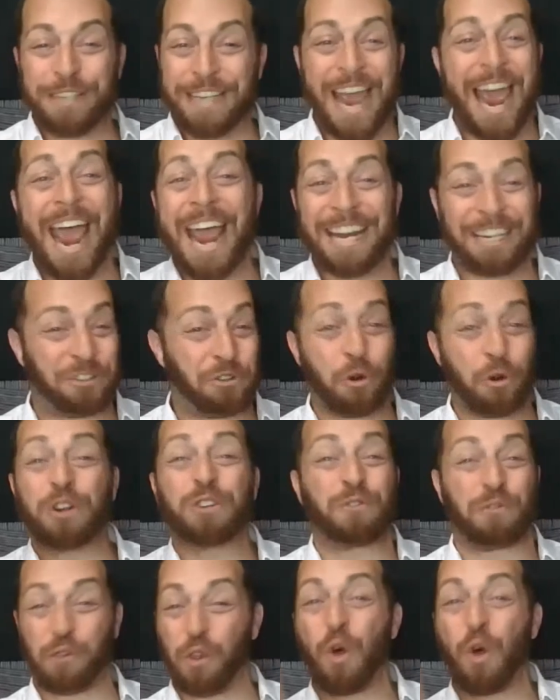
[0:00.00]
go tag
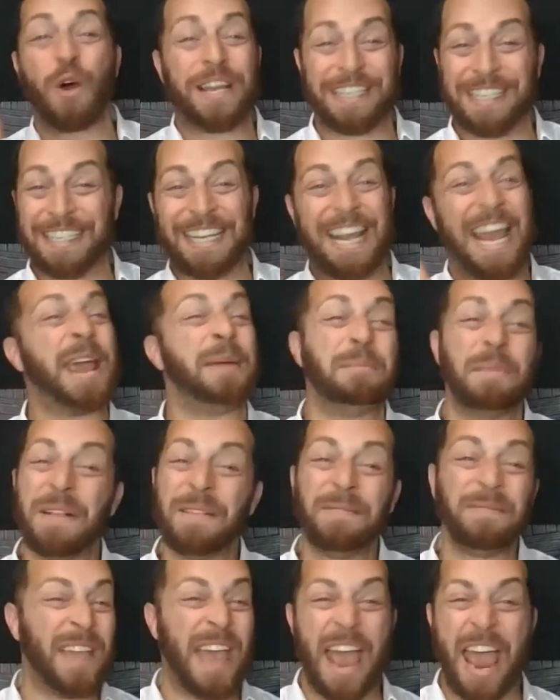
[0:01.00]
George Floyd's name
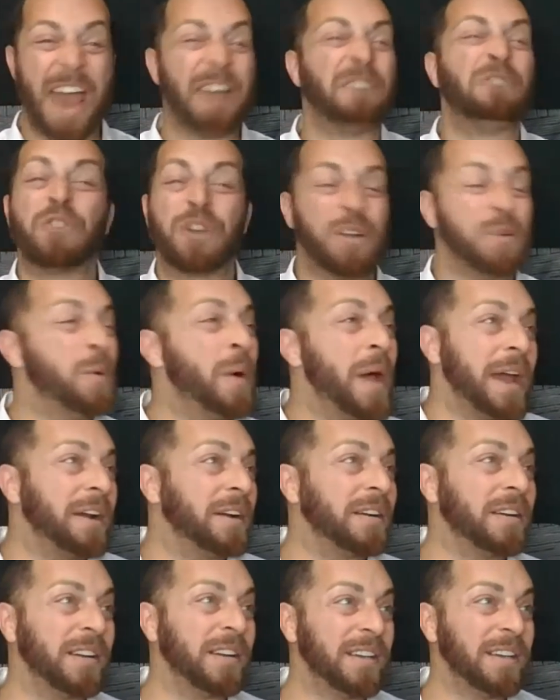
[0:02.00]

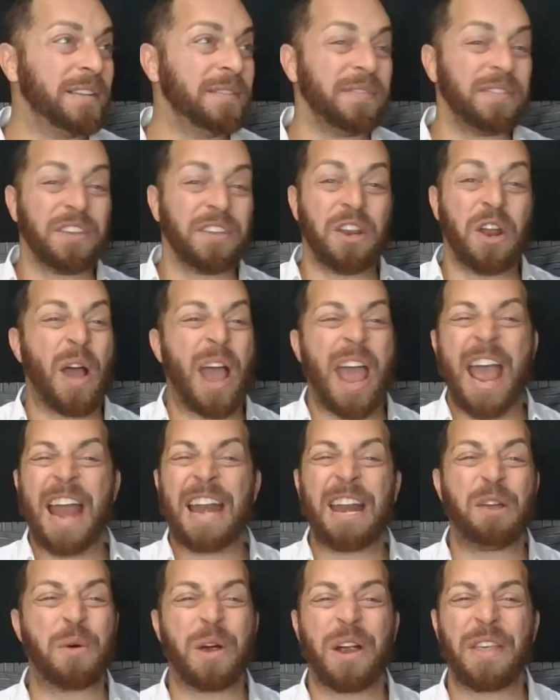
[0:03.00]
everywhere. You know,
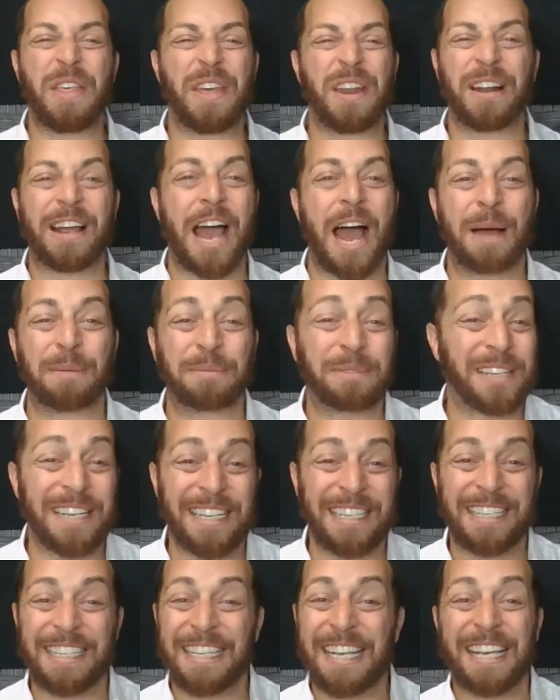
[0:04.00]
anywhere that a cop's
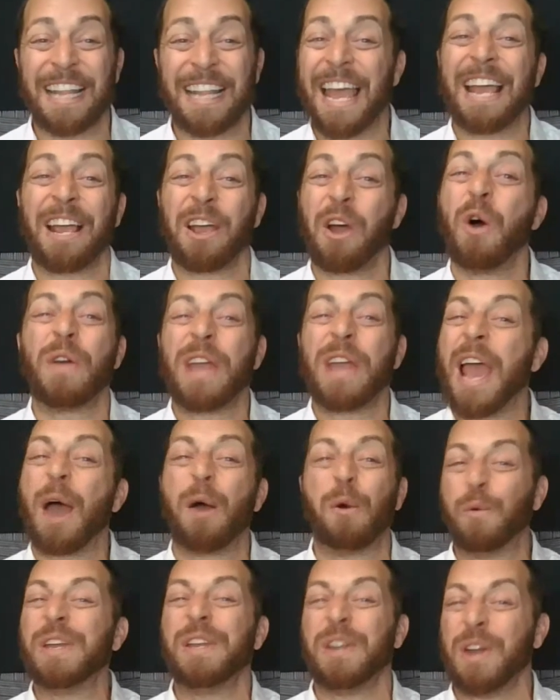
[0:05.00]
gonna see it, like, oh
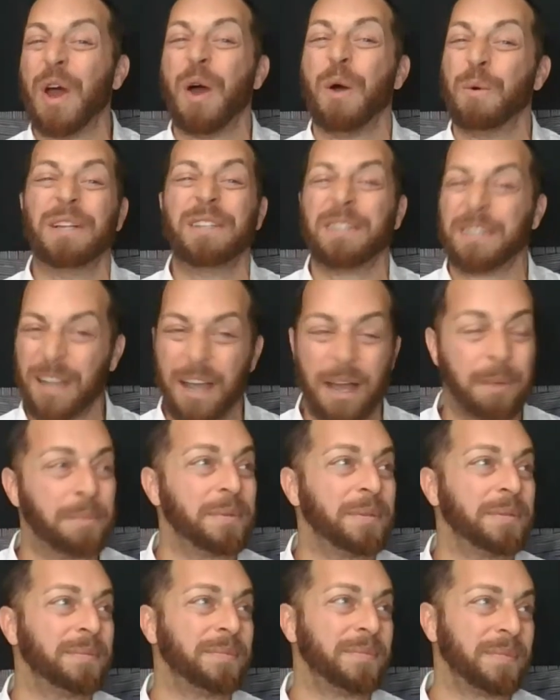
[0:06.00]
yeah, we know what's up.
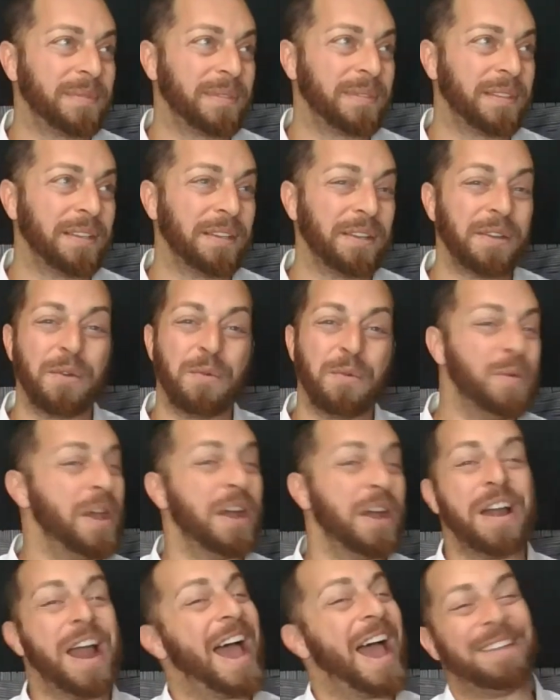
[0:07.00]

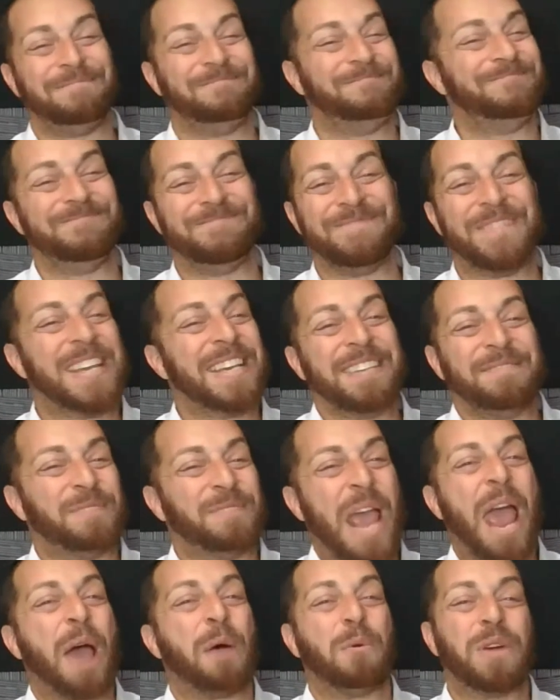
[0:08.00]
We are not.
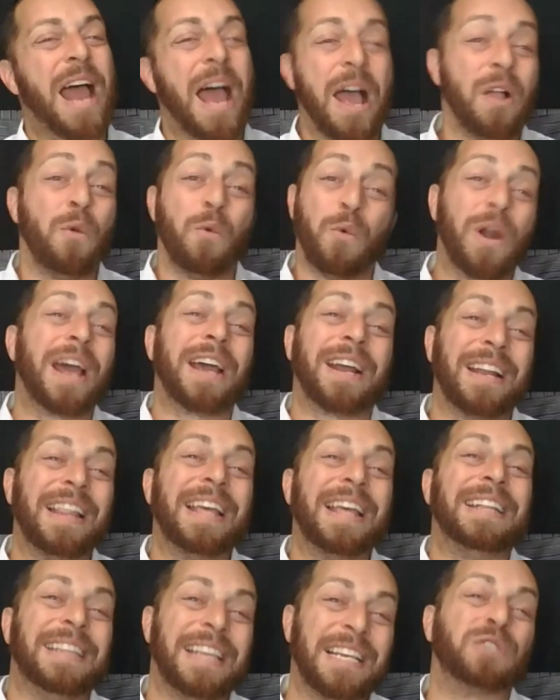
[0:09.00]
We're not gonna
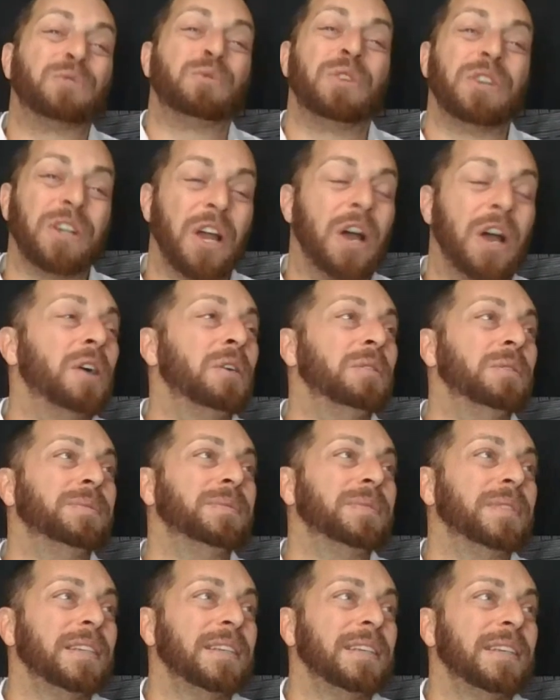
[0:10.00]
let this one go.